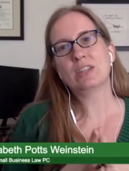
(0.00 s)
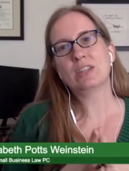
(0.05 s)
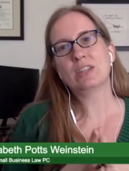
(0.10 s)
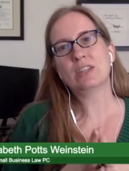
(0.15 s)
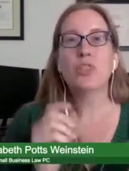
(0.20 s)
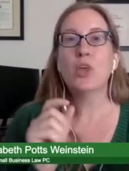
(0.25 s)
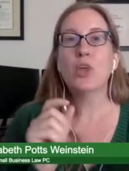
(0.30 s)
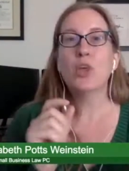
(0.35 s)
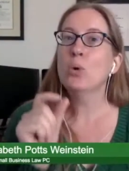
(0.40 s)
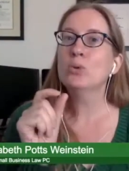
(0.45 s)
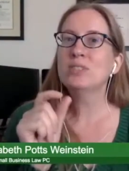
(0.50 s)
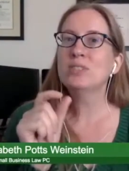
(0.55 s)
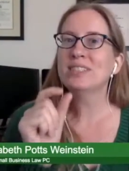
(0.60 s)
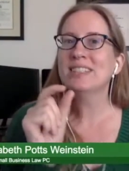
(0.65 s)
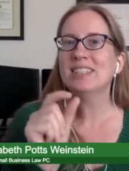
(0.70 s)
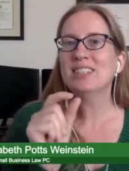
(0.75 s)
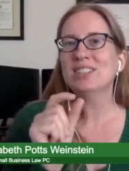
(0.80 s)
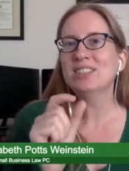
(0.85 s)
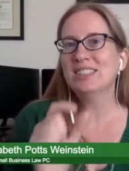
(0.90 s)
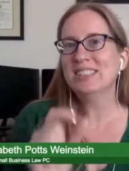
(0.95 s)
those
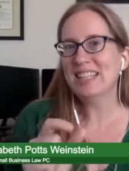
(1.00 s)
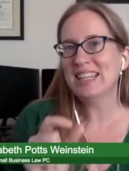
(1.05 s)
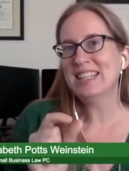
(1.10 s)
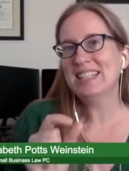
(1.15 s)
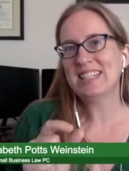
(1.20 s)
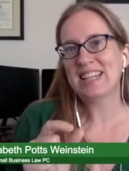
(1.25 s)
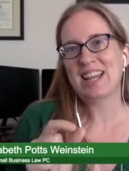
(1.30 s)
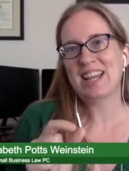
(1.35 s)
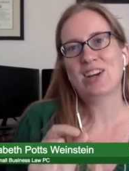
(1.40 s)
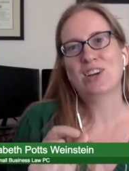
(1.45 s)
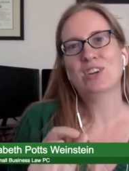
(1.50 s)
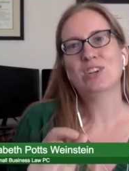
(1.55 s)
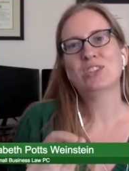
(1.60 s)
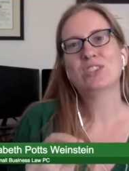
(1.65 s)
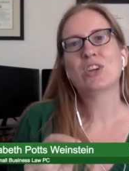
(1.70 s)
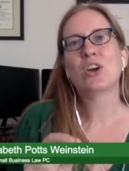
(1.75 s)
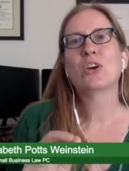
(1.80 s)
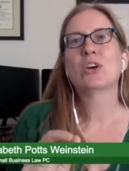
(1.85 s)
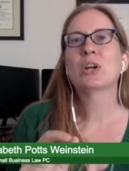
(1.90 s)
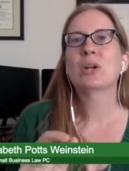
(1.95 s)
little
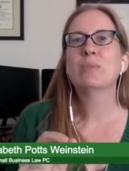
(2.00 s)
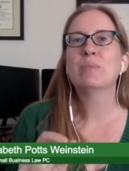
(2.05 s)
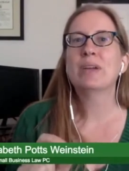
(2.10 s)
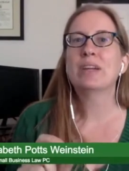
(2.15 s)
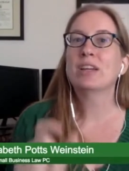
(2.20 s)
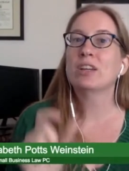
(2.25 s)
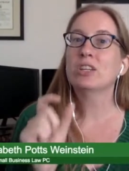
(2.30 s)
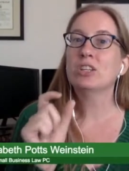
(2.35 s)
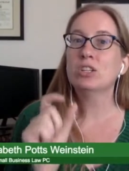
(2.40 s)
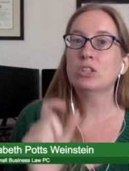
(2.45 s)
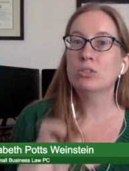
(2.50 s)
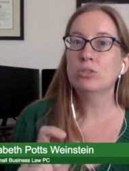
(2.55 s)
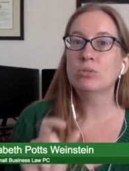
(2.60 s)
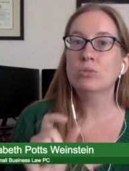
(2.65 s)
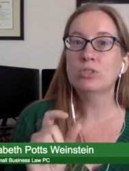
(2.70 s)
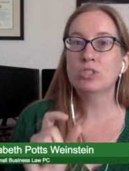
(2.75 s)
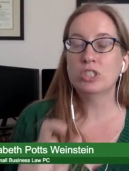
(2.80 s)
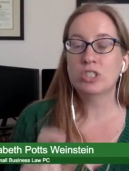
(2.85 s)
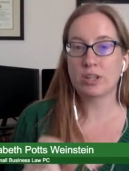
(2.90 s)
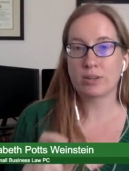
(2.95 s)
details are going to make a
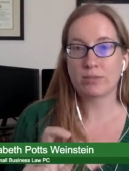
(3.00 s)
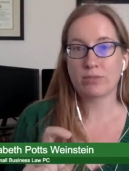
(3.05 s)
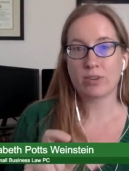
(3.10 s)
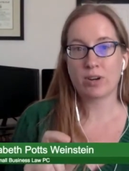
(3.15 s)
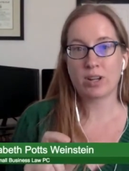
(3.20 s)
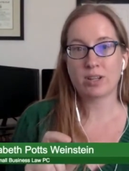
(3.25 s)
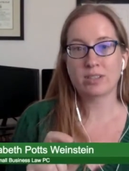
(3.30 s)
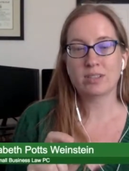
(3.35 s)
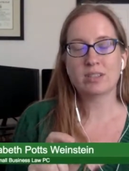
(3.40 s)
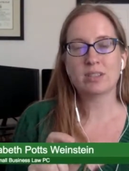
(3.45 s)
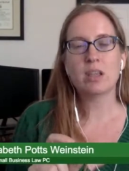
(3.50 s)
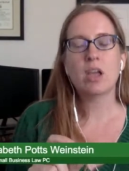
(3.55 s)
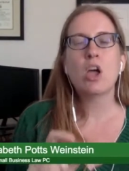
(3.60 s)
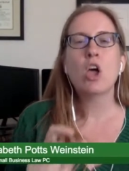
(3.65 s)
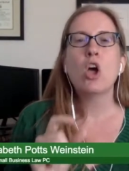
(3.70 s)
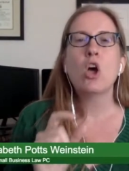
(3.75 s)
huge difference,